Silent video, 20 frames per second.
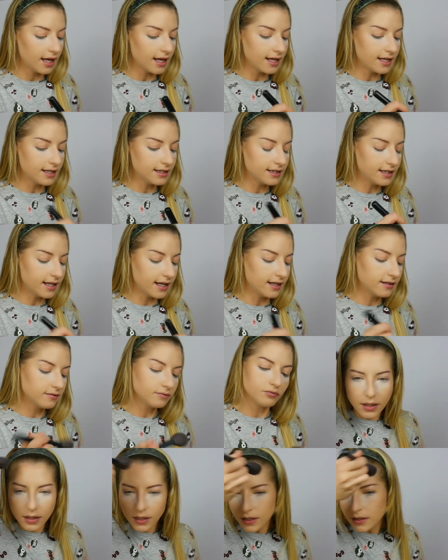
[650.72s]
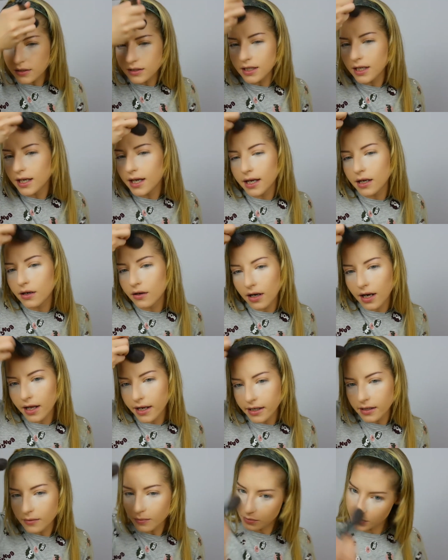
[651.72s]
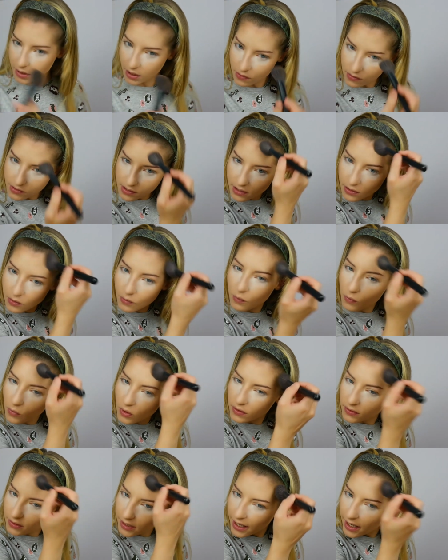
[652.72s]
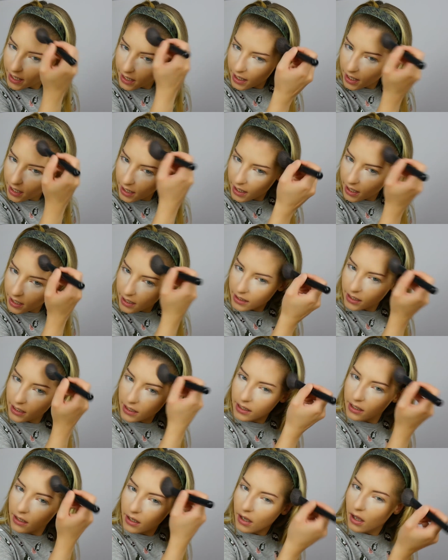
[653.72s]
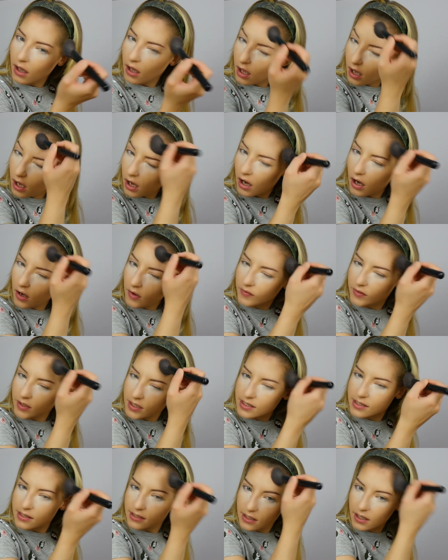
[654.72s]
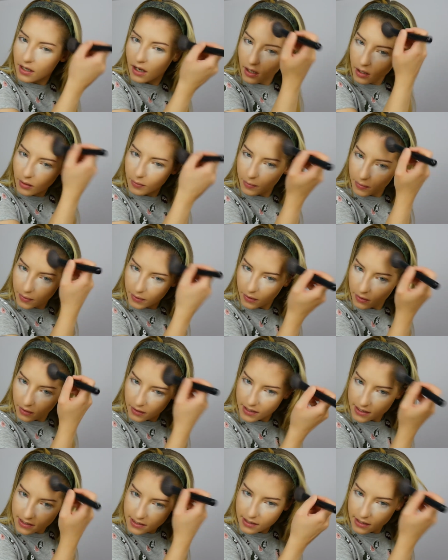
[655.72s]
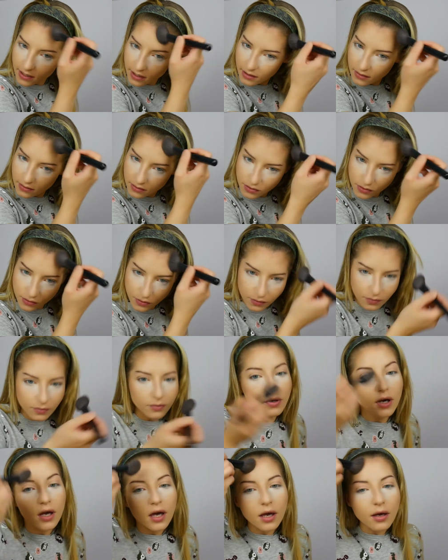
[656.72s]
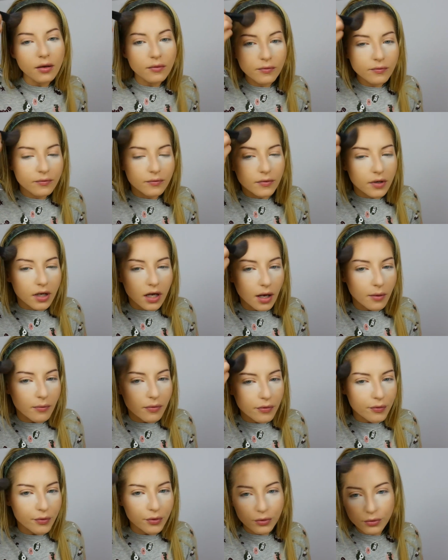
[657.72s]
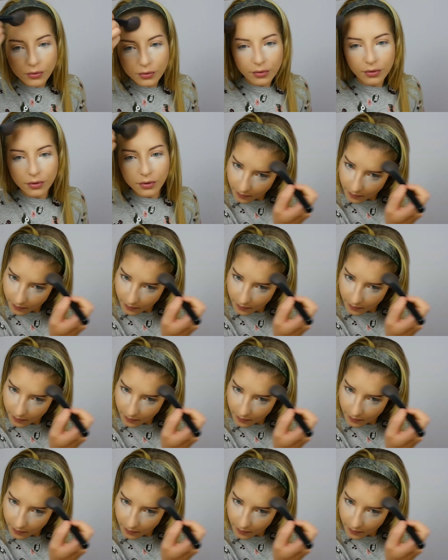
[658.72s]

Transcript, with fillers: and then near the hairline, because I don't want any of the scalp skin to come through.